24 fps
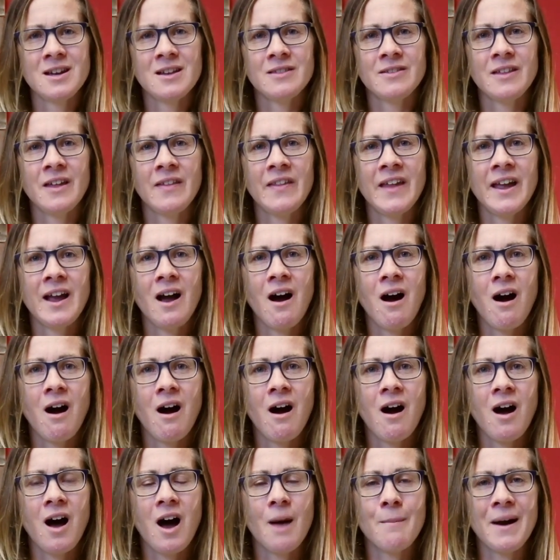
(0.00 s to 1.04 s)
than they
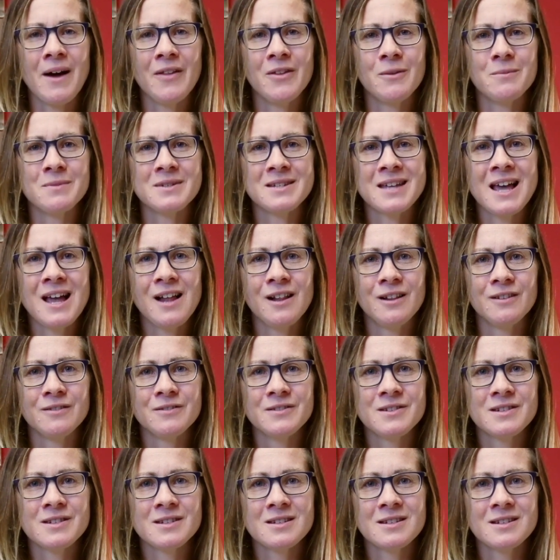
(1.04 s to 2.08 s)
are about
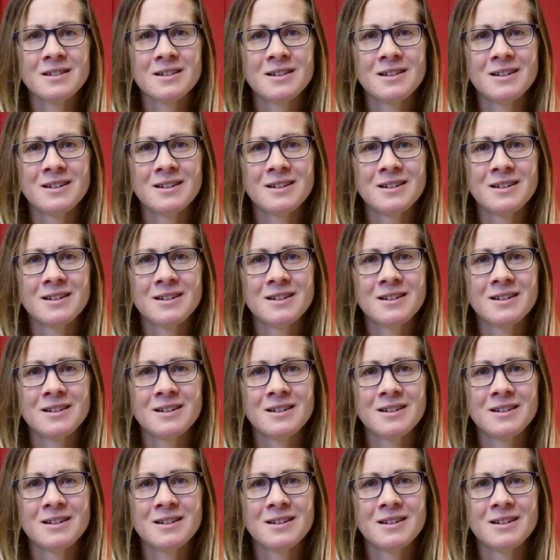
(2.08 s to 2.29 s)
themselves.